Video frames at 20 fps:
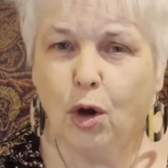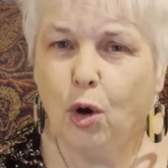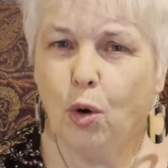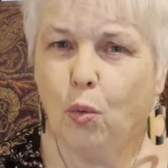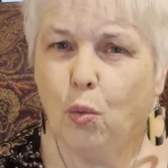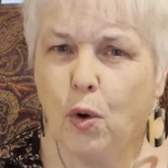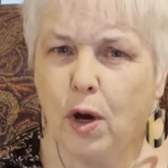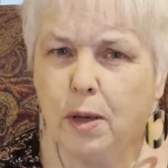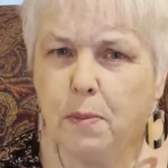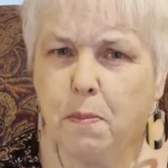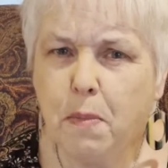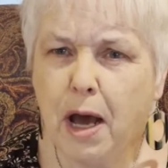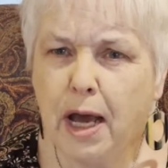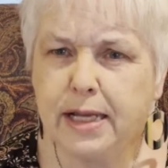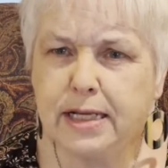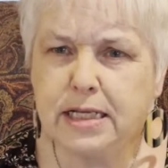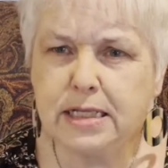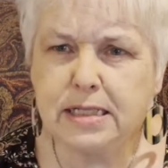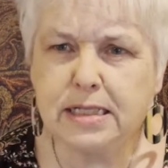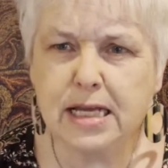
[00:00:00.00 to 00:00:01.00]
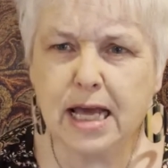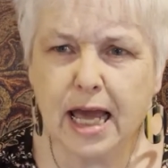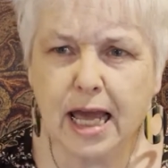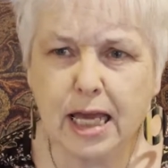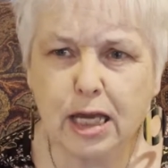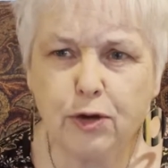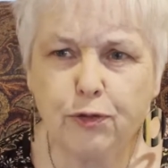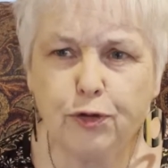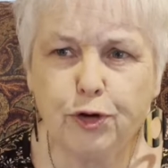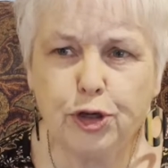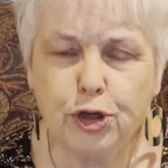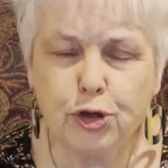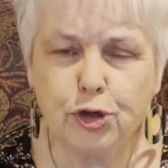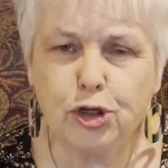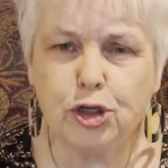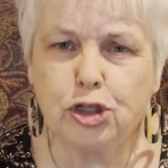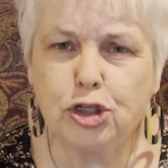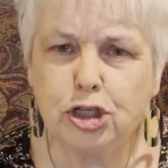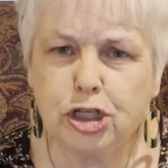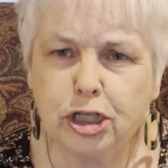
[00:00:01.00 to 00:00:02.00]
What might it take for you to
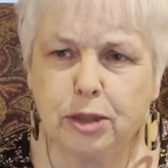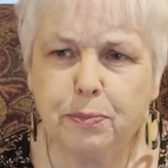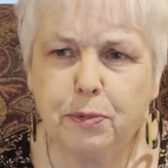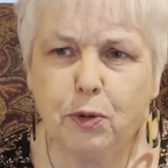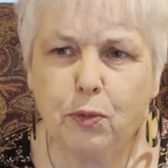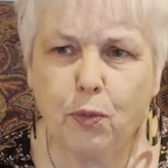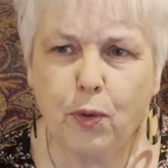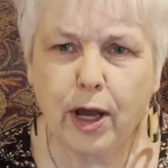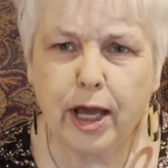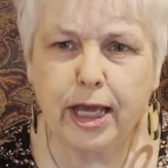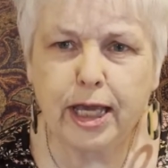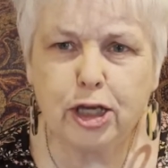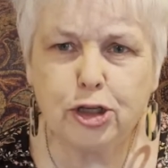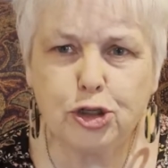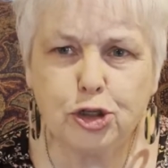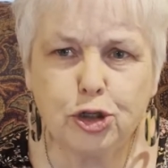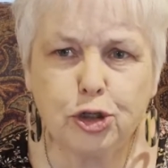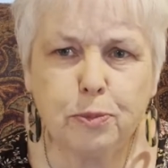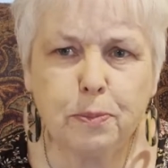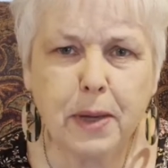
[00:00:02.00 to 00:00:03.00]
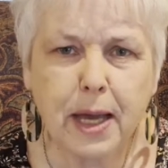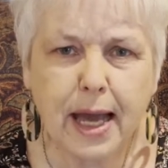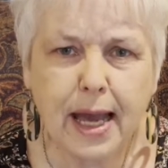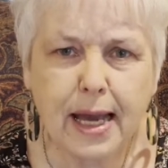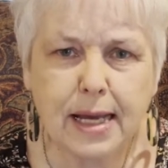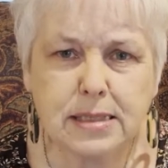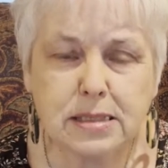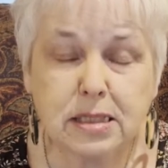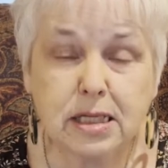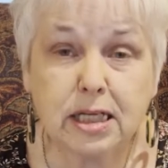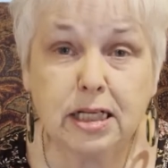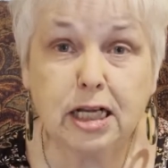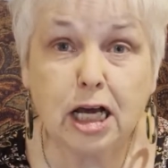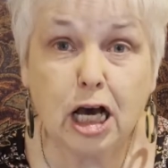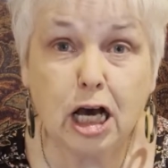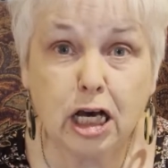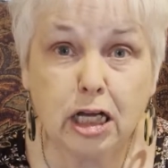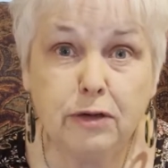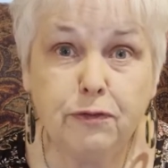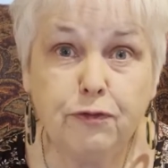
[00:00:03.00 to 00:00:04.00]
chip away at your mask and
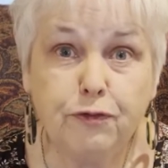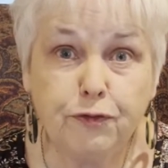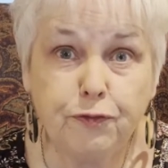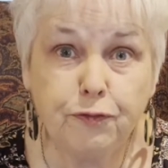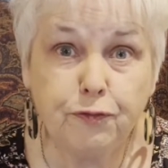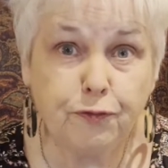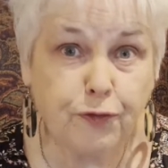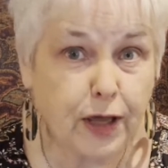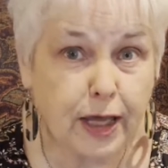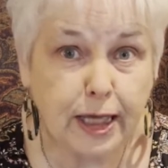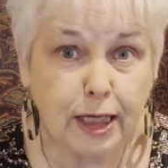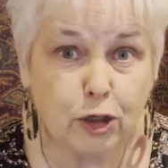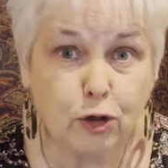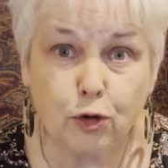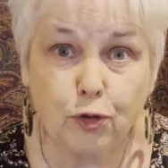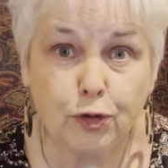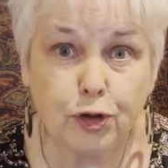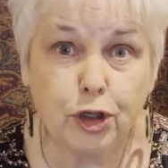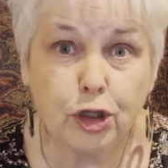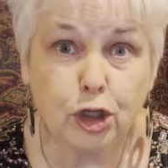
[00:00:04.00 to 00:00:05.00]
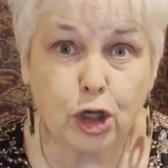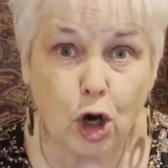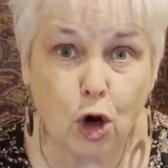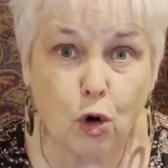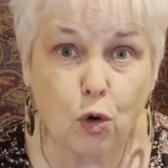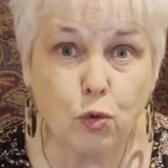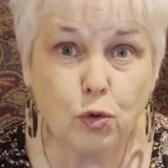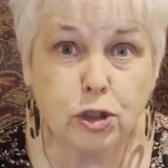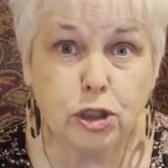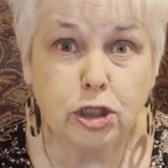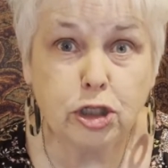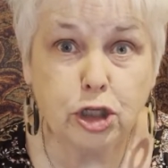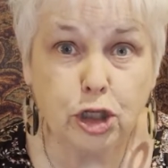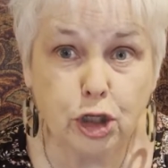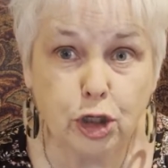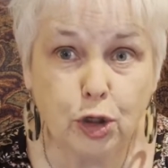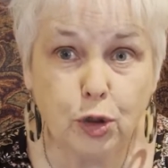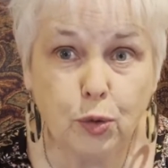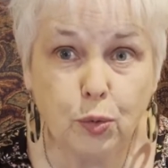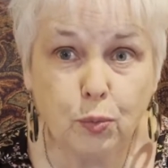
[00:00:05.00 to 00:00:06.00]
unveil the golden
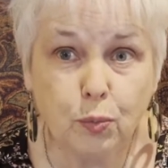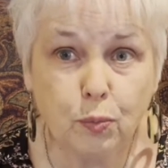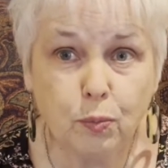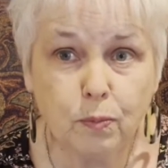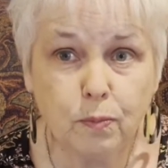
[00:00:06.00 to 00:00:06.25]
you?